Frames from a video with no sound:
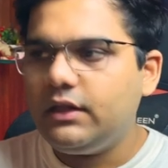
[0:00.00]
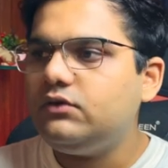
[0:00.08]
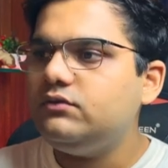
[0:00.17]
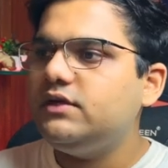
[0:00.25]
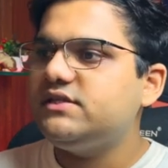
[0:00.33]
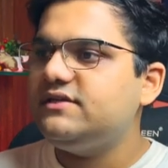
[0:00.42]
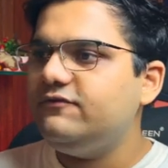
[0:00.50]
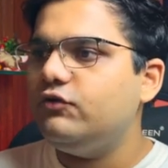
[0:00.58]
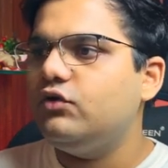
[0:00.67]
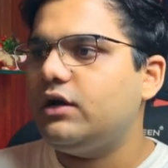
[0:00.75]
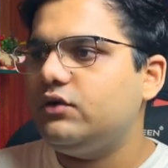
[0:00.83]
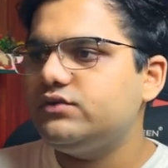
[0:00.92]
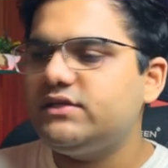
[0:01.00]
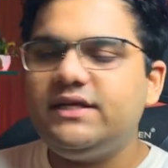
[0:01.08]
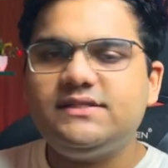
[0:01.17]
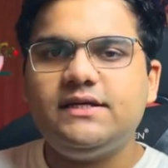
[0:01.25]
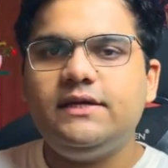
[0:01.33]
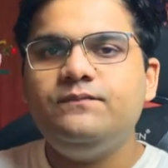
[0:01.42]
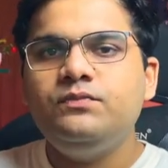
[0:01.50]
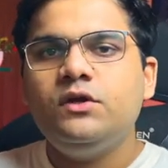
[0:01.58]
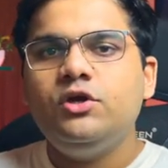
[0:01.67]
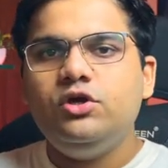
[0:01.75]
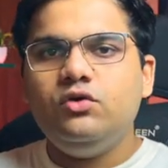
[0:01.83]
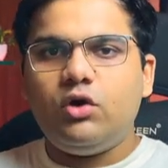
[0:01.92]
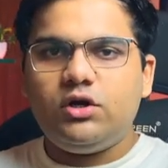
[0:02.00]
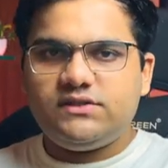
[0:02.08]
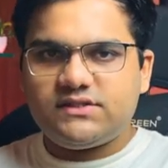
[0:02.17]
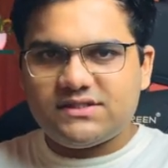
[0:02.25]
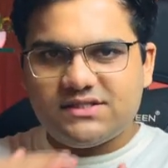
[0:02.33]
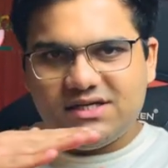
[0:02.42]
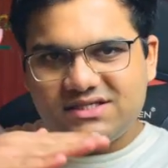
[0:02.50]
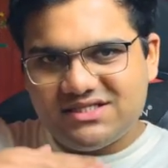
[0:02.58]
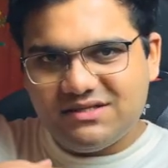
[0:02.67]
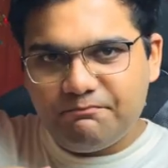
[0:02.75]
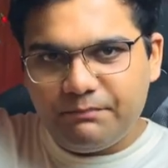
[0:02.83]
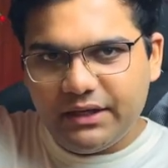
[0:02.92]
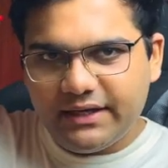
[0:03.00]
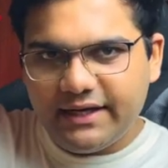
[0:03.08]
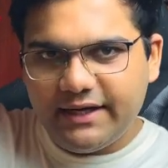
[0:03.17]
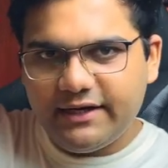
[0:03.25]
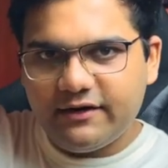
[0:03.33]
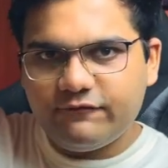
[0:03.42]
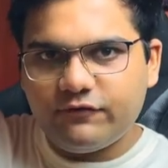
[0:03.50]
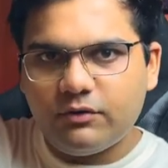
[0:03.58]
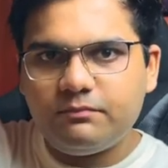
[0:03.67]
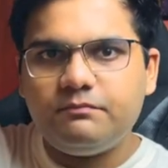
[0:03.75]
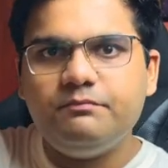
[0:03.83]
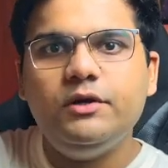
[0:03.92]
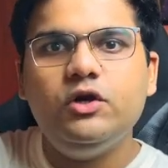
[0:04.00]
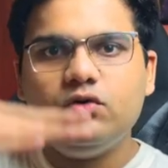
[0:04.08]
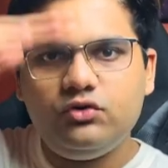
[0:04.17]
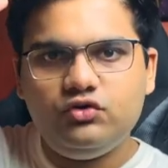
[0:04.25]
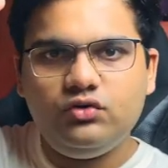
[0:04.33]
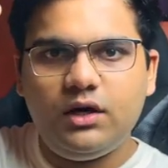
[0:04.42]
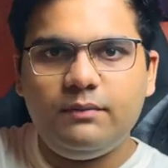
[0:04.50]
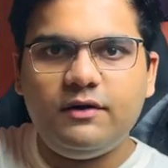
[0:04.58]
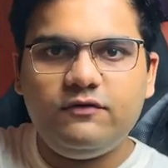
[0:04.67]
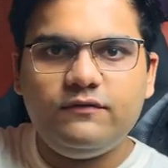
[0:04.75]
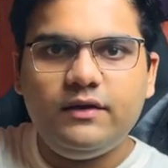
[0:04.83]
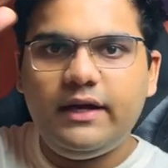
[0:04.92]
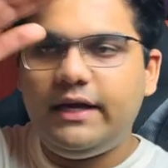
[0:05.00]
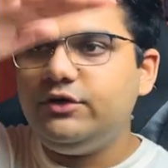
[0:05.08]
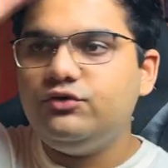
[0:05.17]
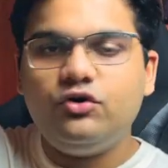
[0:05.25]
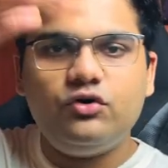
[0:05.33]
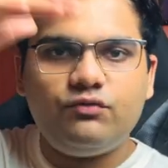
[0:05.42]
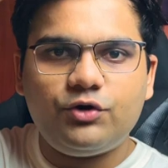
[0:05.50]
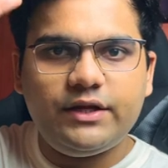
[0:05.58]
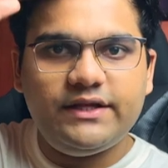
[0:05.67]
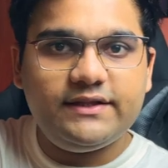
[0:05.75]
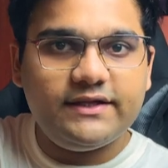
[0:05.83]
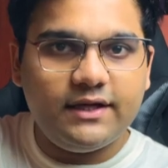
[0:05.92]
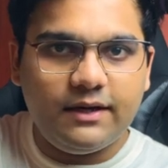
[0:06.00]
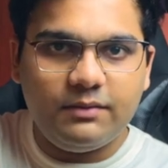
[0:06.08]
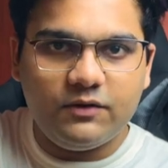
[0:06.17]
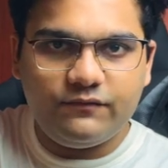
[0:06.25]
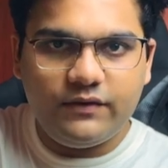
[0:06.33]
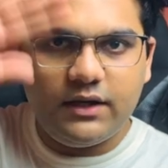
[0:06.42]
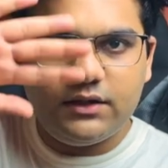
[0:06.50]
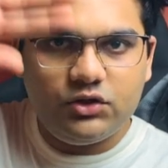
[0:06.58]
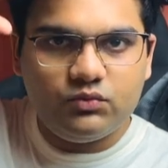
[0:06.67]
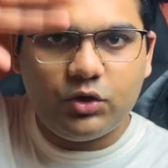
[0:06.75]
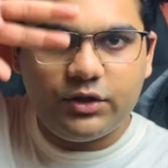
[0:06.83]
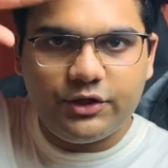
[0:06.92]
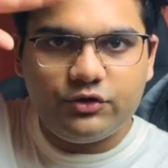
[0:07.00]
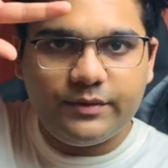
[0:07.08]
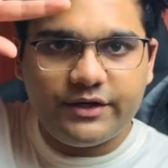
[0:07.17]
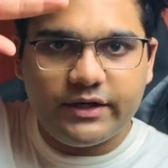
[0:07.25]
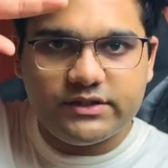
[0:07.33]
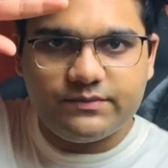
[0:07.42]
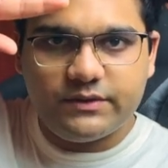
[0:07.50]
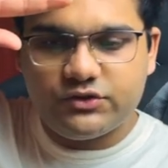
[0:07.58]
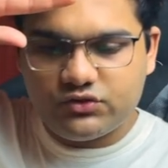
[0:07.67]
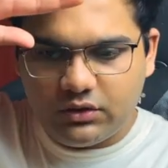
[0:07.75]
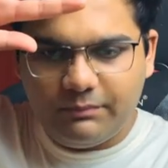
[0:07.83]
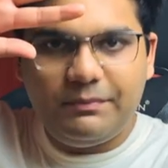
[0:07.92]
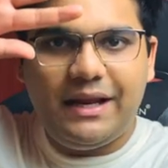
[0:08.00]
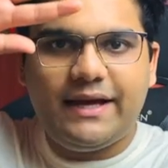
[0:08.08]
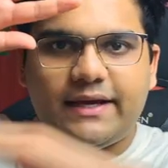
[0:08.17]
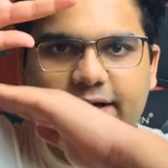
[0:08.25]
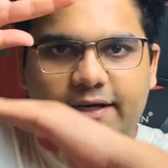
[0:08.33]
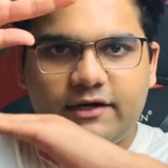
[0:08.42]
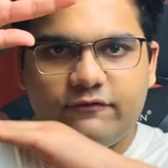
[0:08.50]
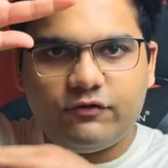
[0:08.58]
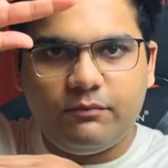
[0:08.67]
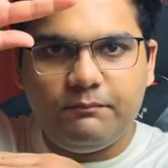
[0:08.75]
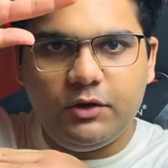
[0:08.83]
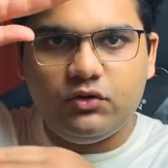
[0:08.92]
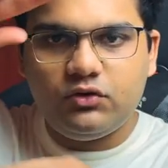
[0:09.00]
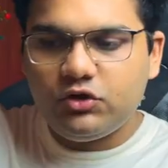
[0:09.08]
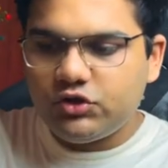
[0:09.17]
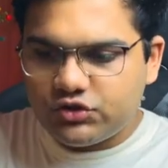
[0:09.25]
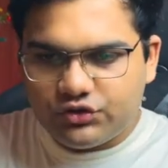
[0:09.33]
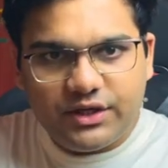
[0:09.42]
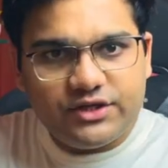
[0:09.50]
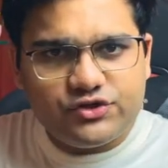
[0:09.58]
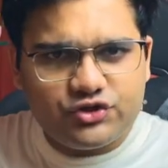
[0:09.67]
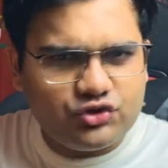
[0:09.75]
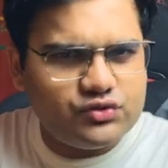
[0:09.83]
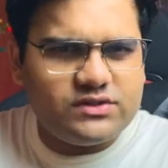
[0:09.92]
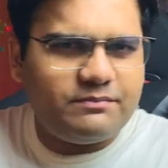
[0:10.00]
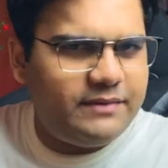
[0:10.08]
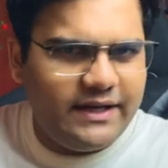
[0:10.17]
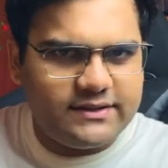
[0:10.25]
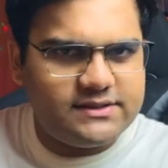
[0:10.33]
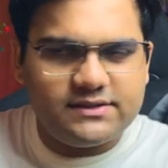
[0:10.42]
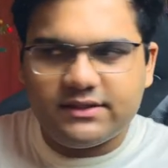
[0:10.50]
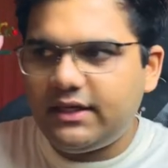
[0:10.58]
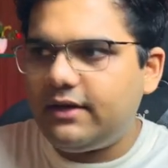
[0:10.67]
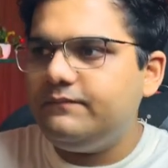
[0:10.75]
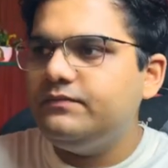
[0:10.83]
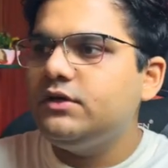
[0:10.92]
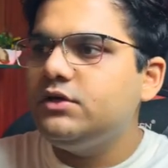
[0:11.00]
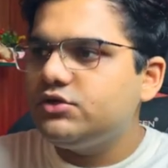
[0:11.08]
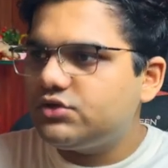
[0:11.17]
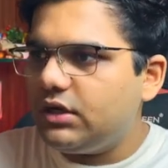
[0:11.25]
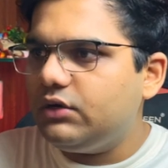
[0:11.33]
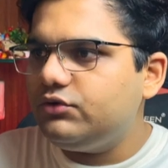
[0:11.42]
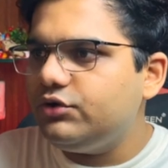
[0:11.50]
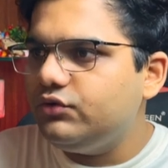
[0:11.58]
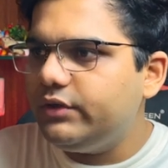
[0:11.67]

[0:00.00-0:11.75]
Now let's see foregrounds. Let's say you want just a simple gradient from below to above, and you don't want anything above. Yeah, you want it to be transparent, so a black gradient from below so you can show some text. Yeah, so how to